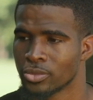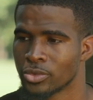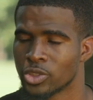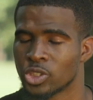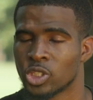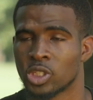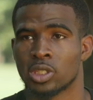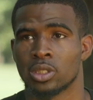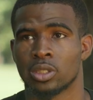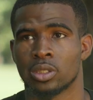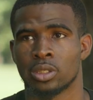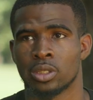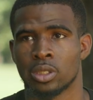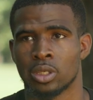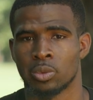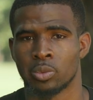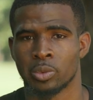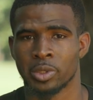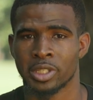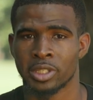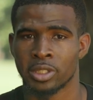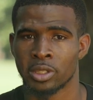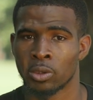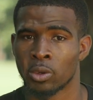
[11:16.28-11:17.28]

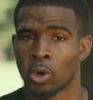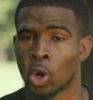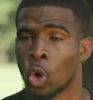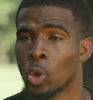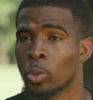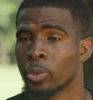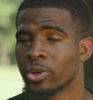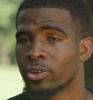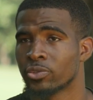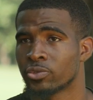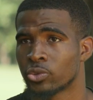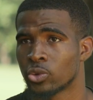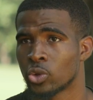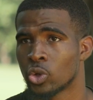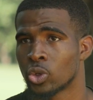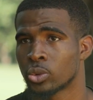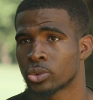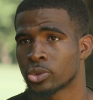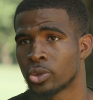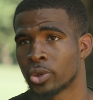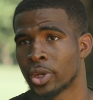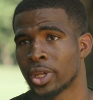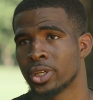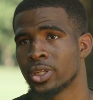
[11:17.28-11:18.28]
window opening for
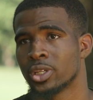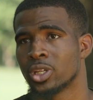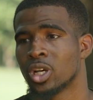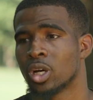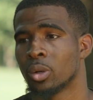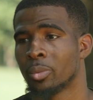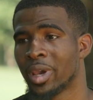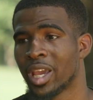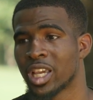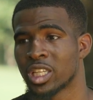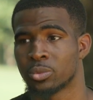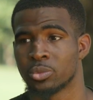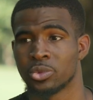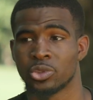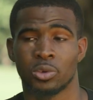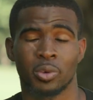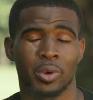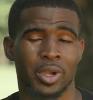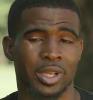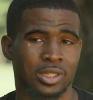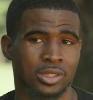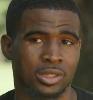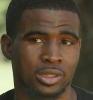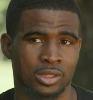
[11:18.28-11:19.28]
them, so they can come ask me
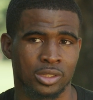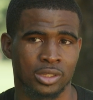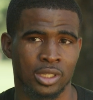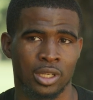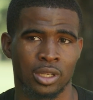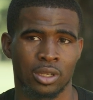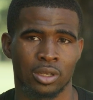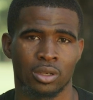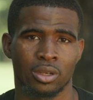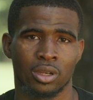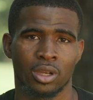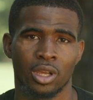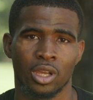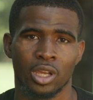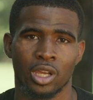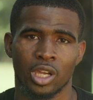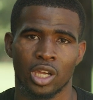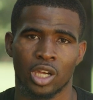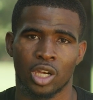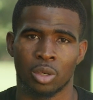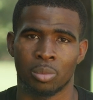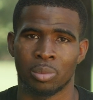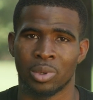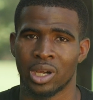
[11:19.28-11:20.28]
questions now
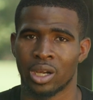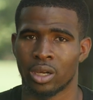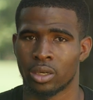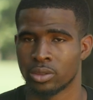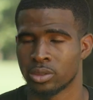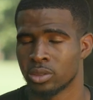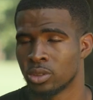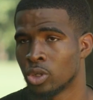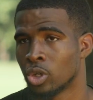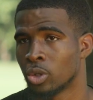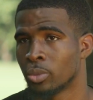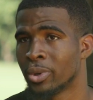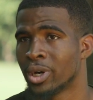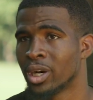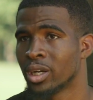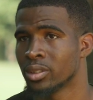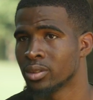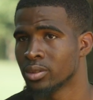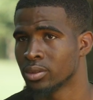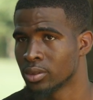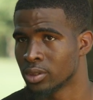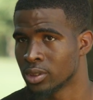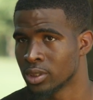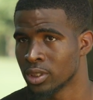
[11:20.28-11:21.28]
about, you know,
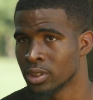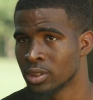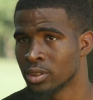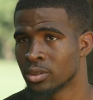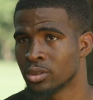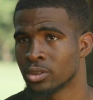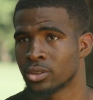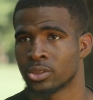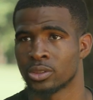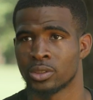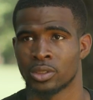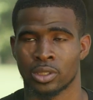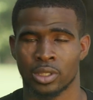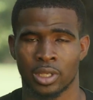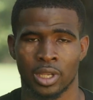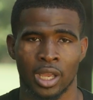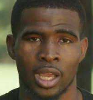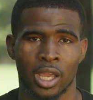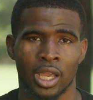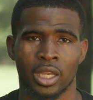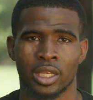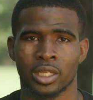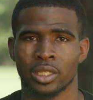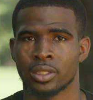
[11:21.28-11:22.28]
about Jesus or
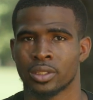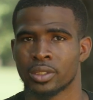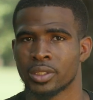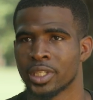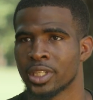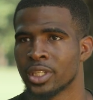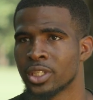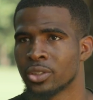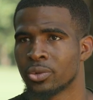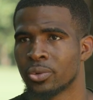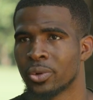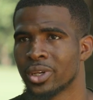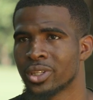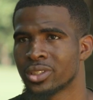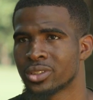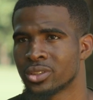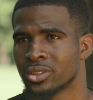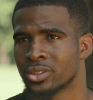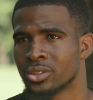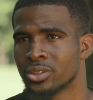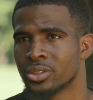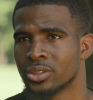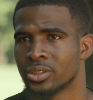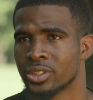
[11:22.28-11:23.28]
God, any
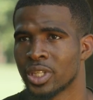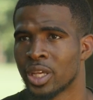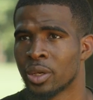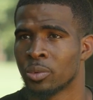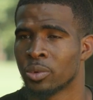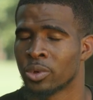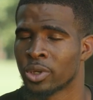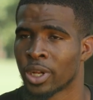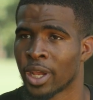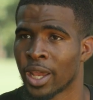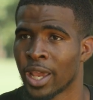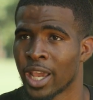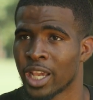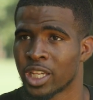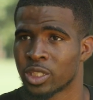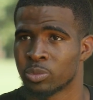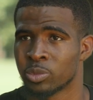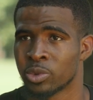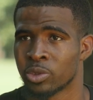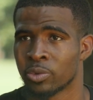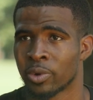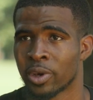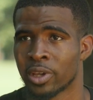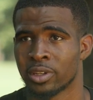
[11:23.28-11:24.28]
question they want to ask
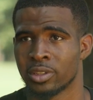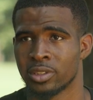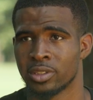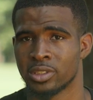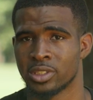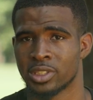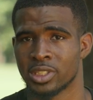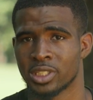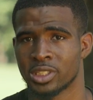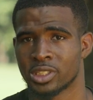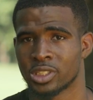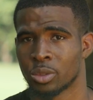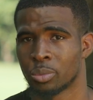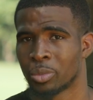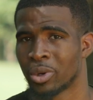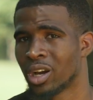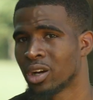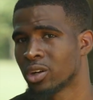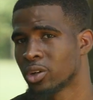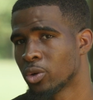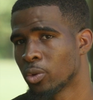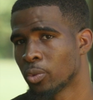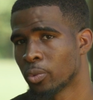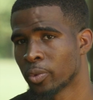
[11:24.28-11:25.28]
me rather than just
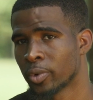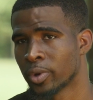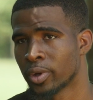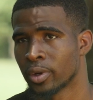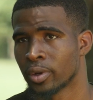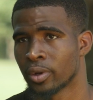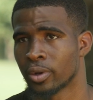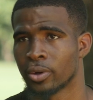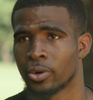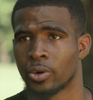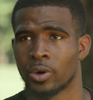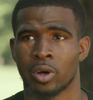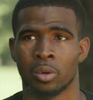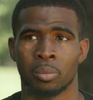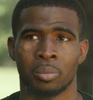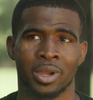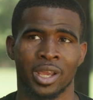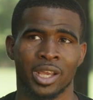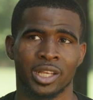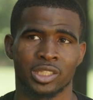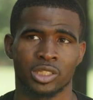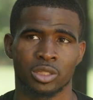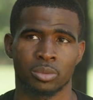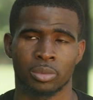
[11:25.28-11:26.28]
about career or
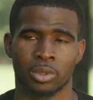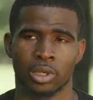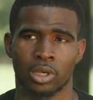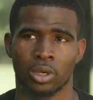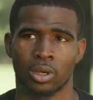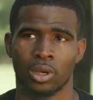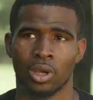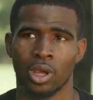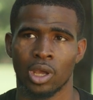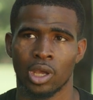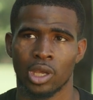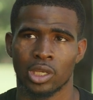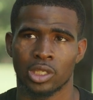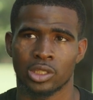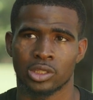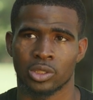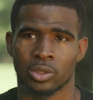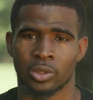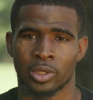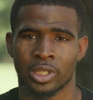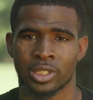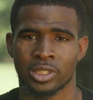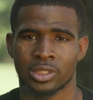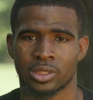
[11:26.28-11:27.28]
basketball.
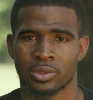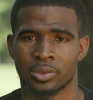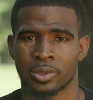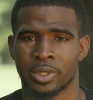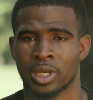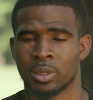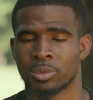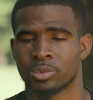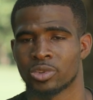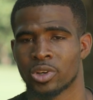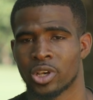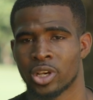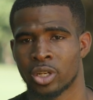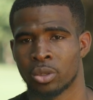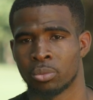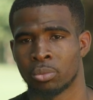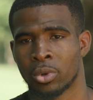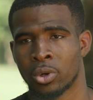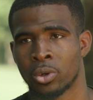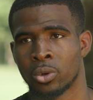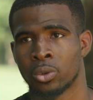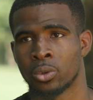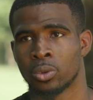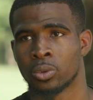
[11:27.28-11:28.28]
So that's what I'm trying to
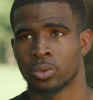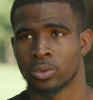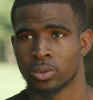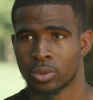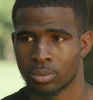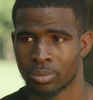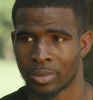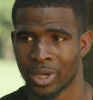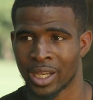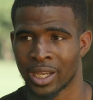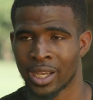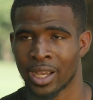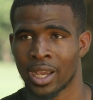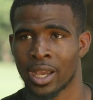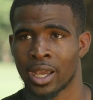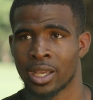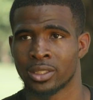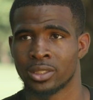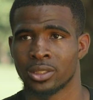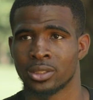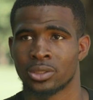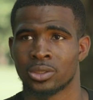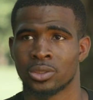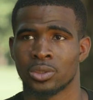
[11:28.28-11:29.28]
mold my
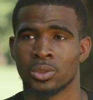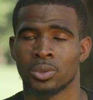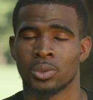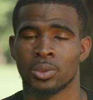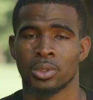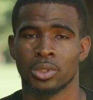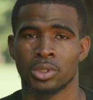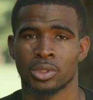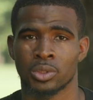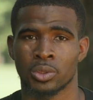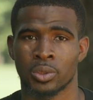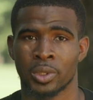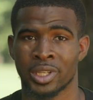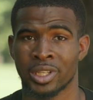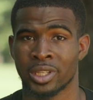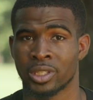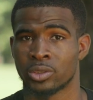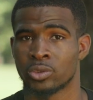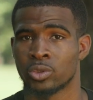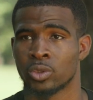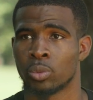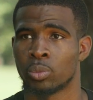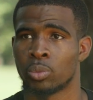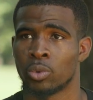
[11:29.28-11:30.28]
guys into, so they
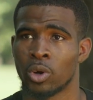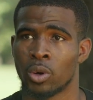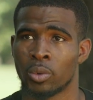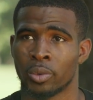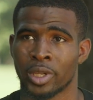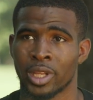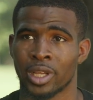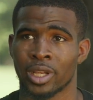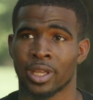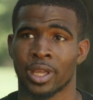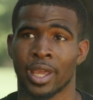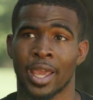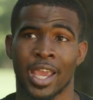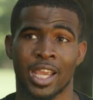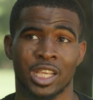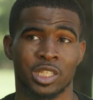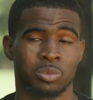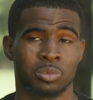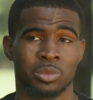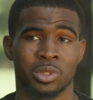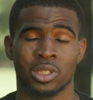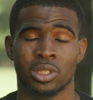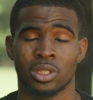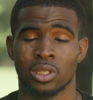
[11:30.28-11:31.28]
get to a point where they can
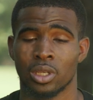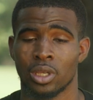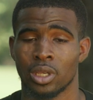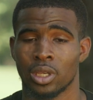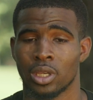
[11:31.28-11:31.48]
ask me